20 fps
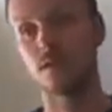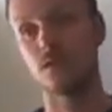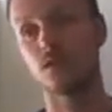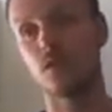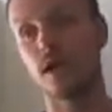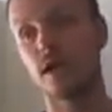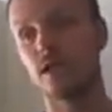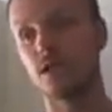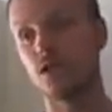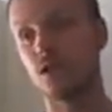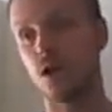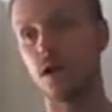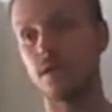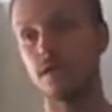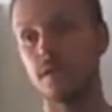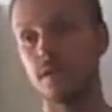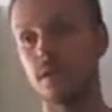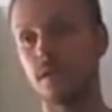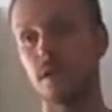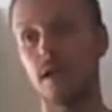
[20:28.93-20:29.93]
tried
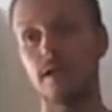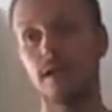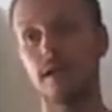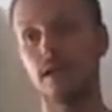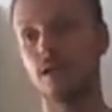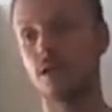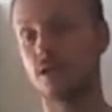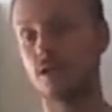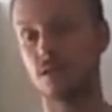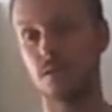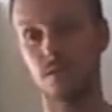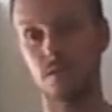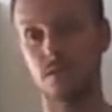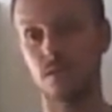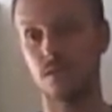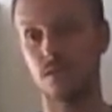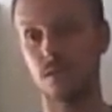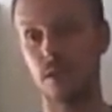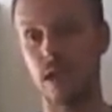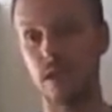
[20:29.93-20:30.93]
Java and then just
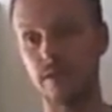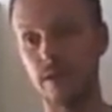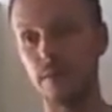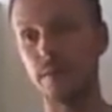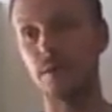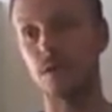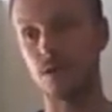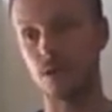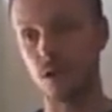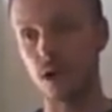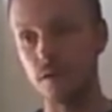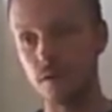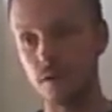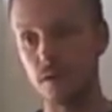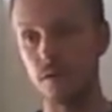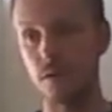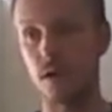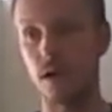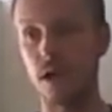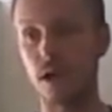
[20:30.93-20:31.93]
gave up on Java
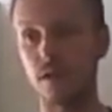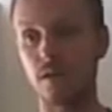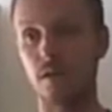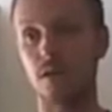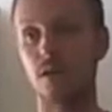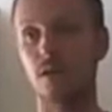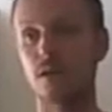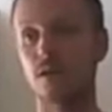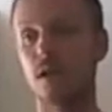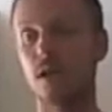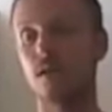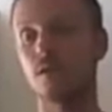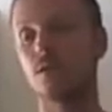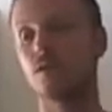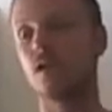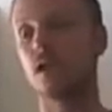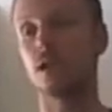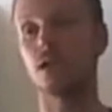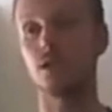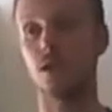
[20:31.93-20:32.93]
for a hell of a long time,
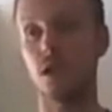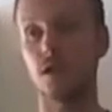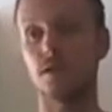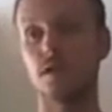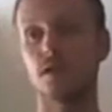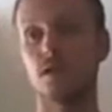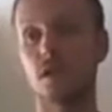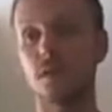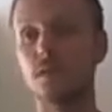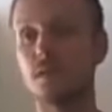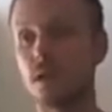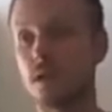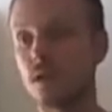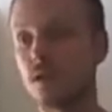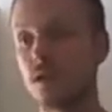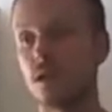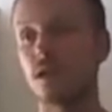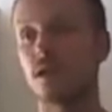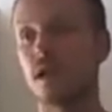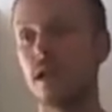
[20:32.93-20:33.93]
tried JavaScript and
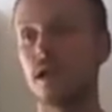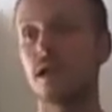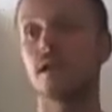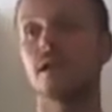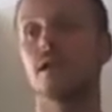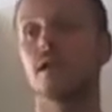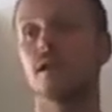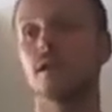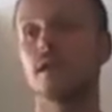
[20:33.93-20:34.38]
couldn't get it.